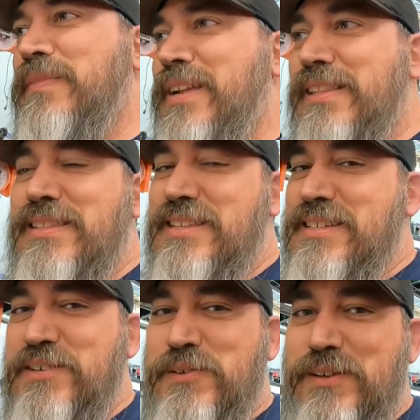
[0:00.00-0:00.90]
Not that this
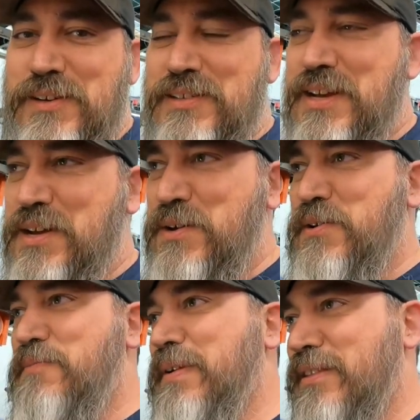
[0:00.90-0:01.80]
thing's really going to
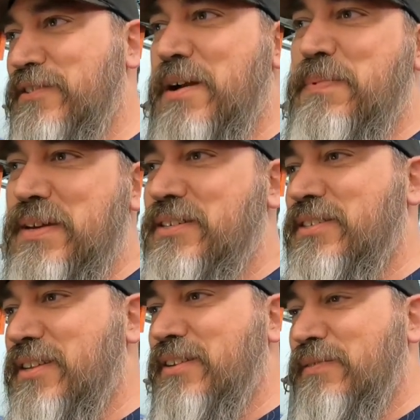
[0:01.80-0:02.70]
tow, but the drop hitch is
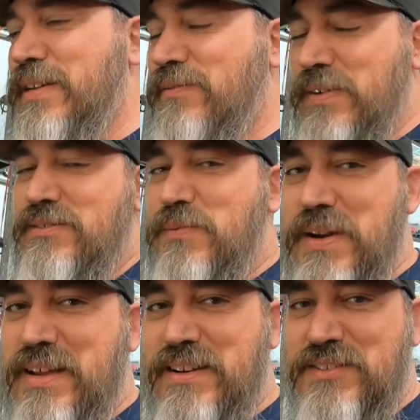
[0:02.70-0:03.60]
still. We we just
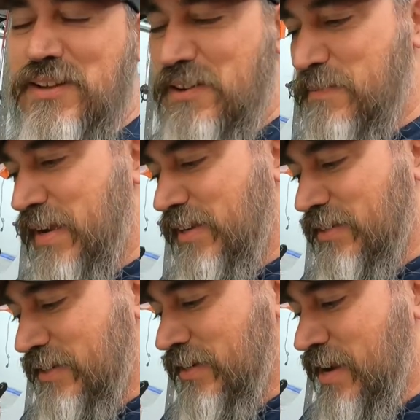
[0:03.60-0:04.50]
went ahead and installed it back
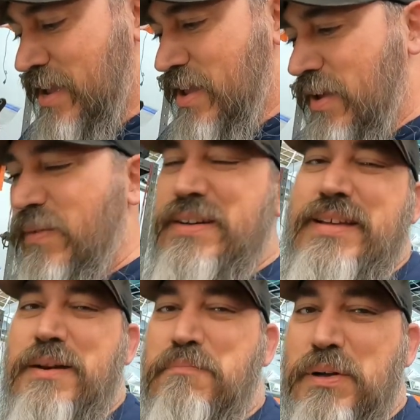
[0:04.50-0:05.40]
on there. We
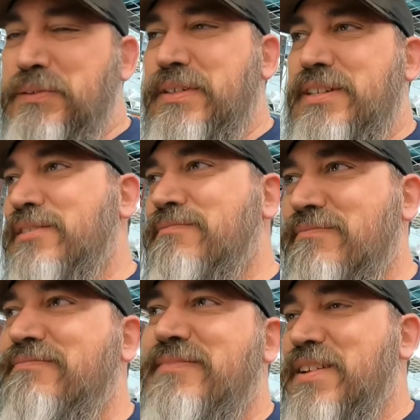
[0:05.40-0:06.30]
just had a bolt that just
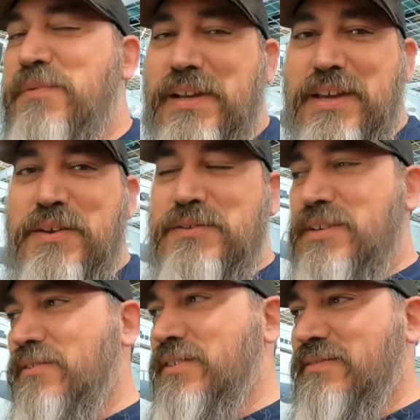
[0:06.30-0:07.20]
didn't want to go,
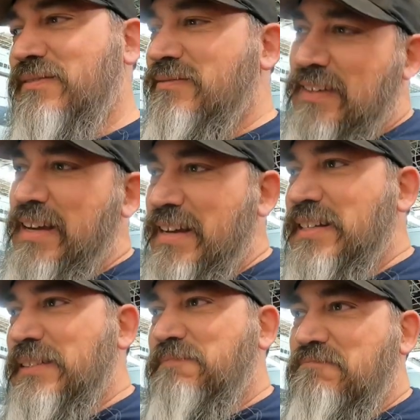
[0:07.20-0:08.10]
so
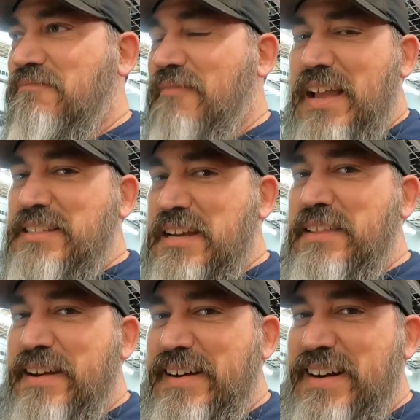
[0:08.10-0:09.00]
it's
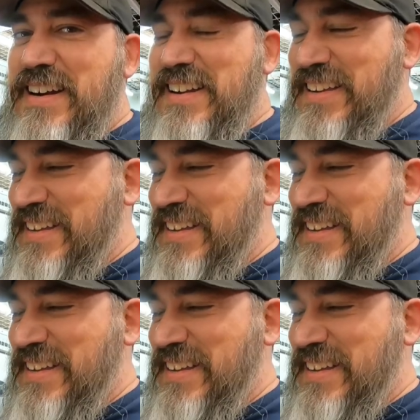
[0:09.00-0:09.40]
in there.